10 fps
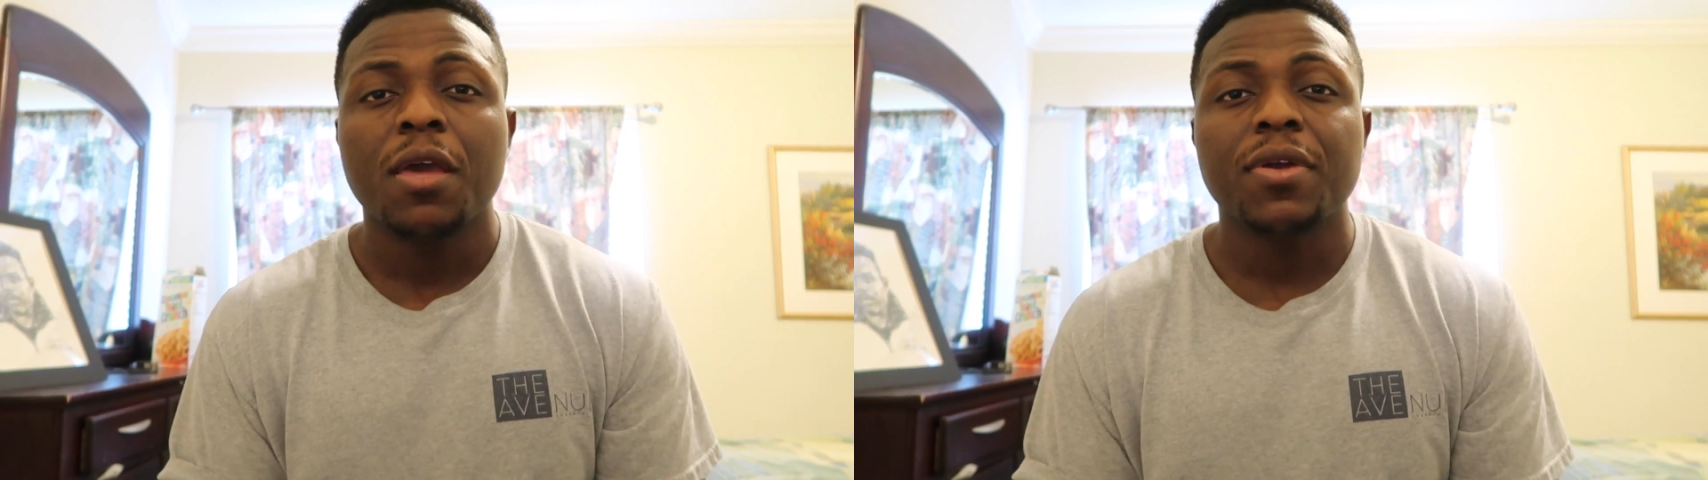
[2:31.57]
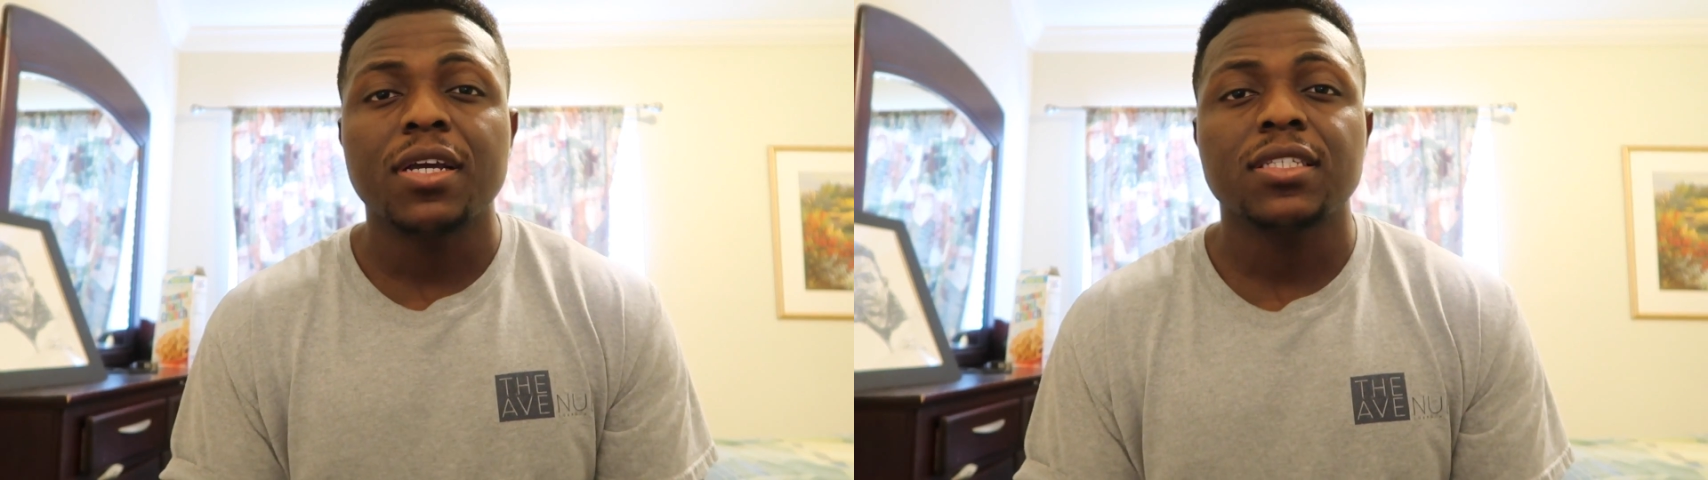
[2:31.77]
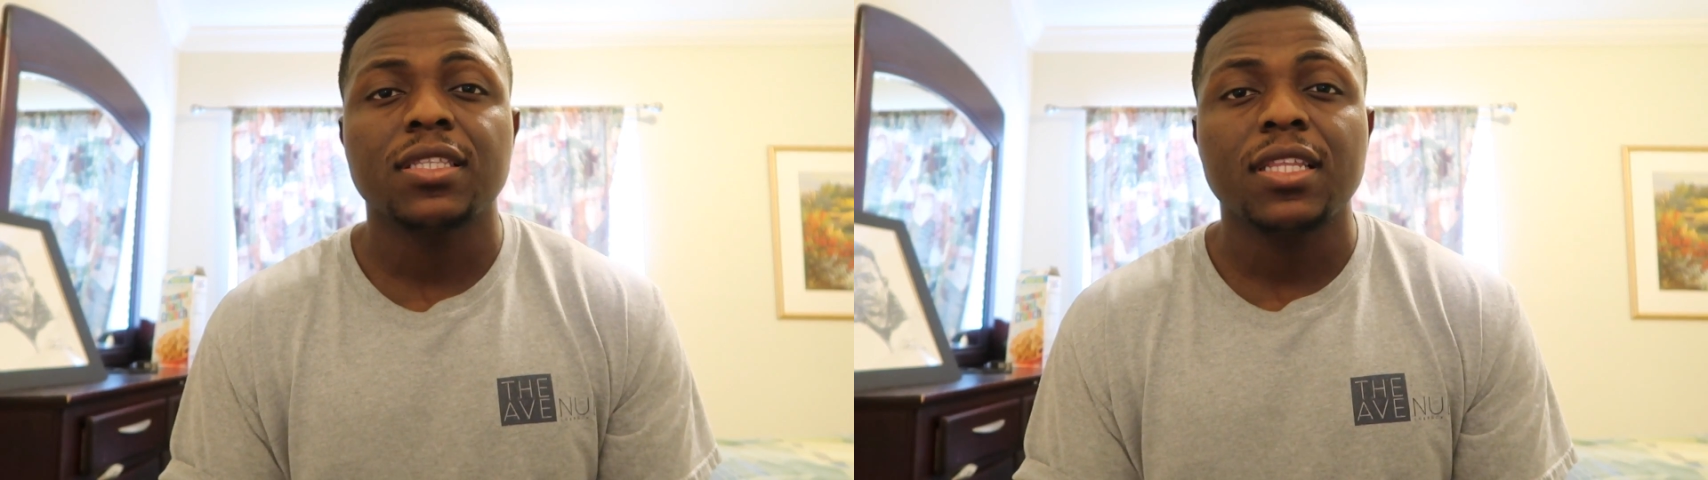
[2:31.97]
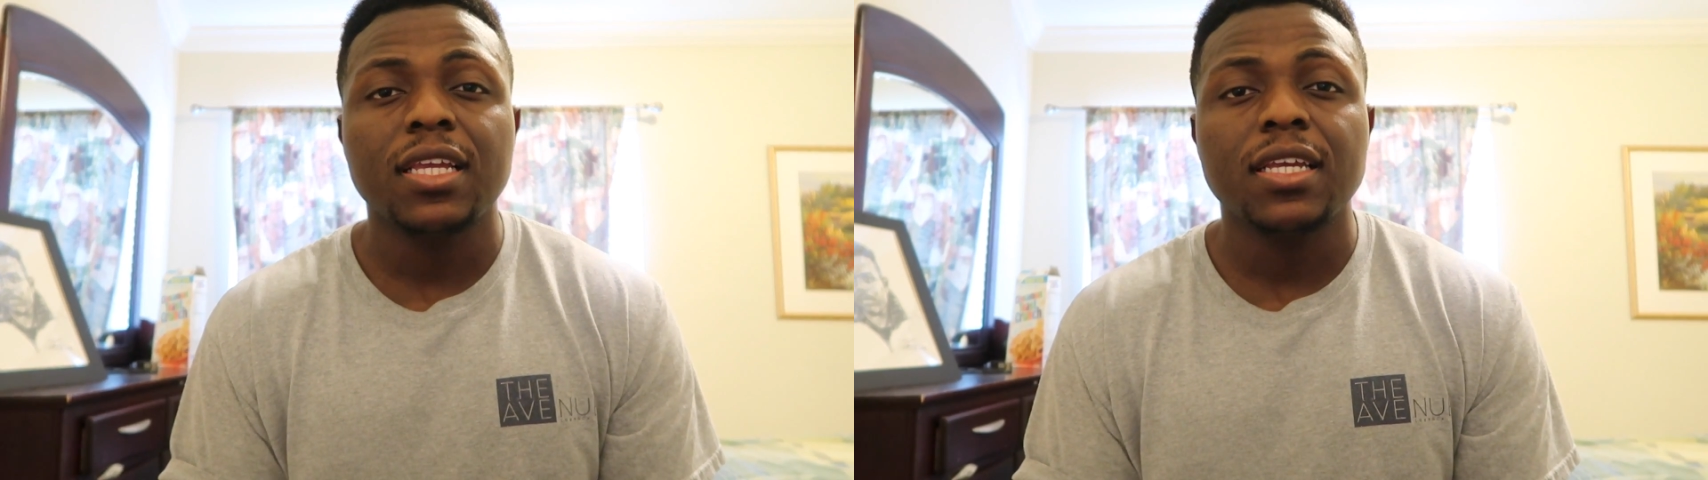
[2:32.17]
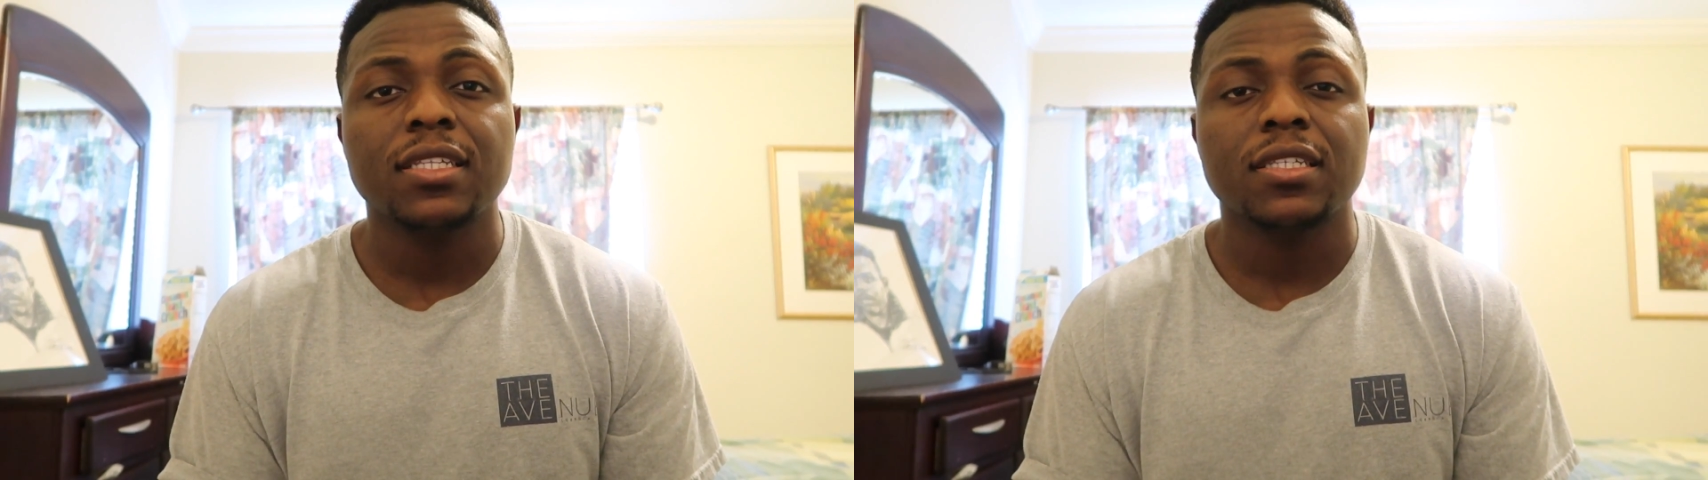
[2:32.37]
Because the
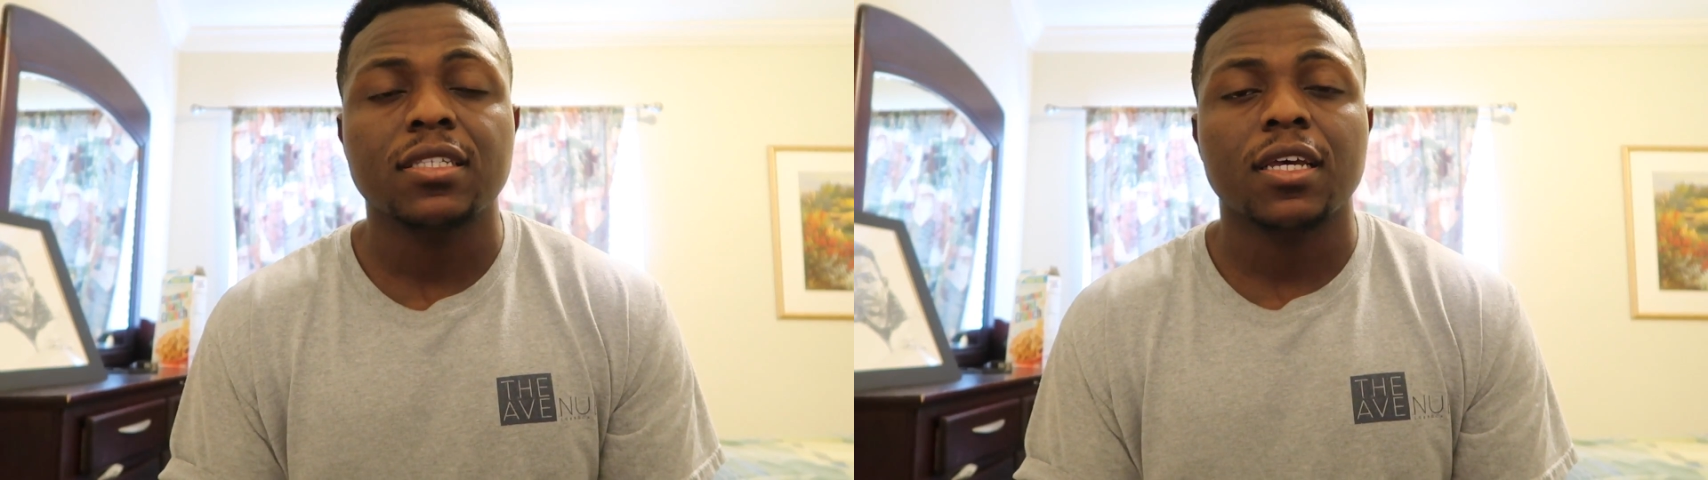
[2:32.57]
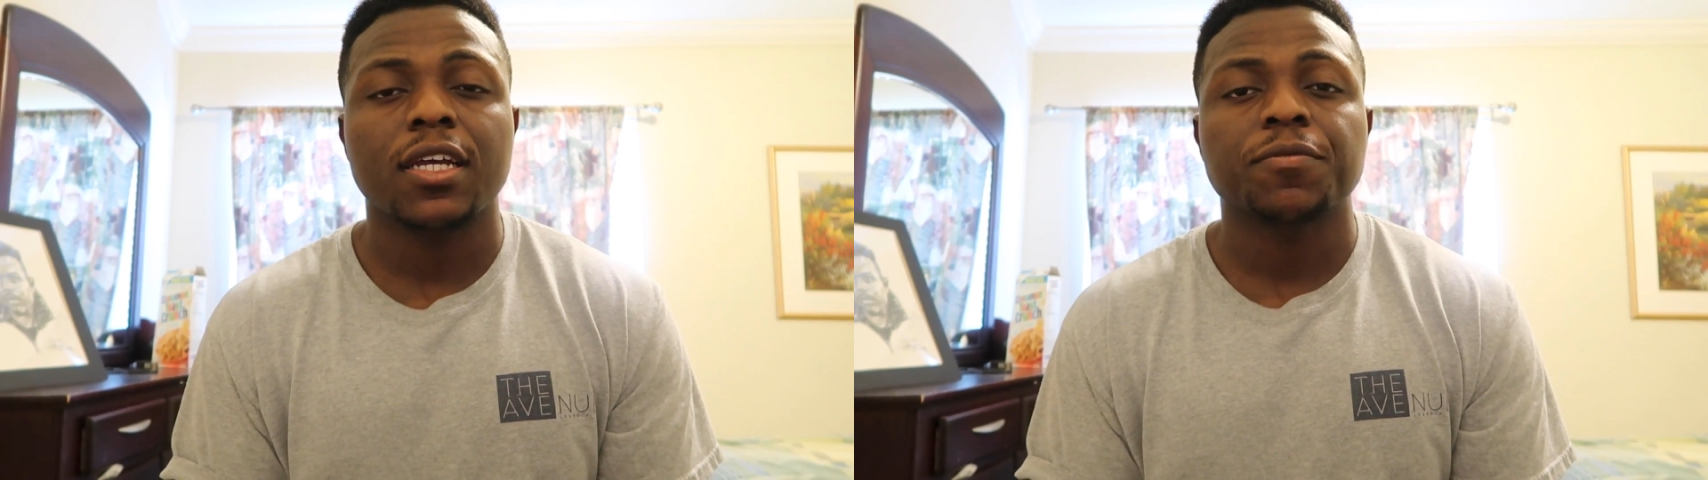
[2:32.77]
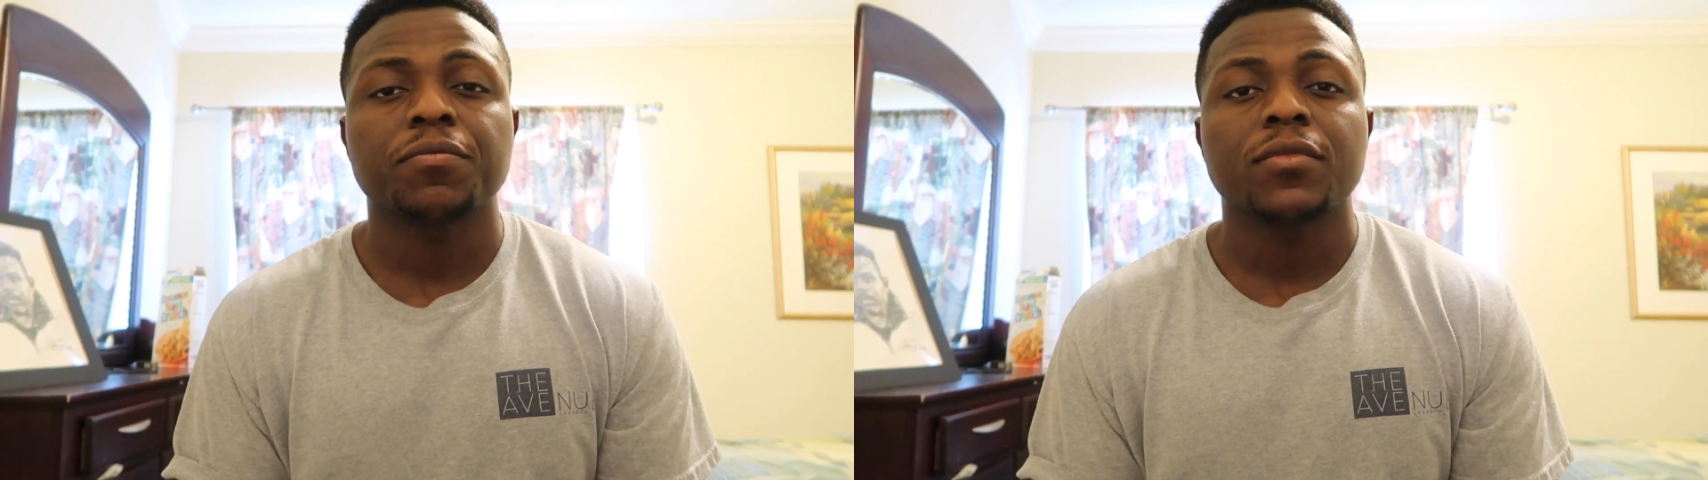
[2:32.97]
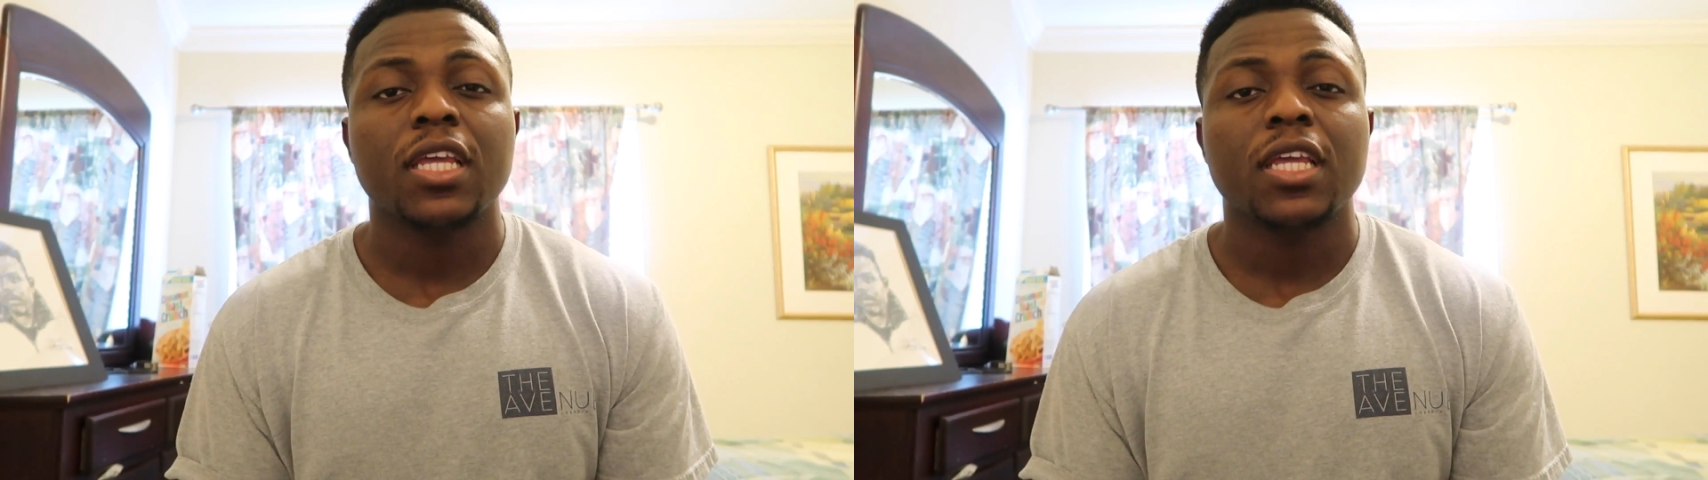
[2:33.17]
thing is, it's like,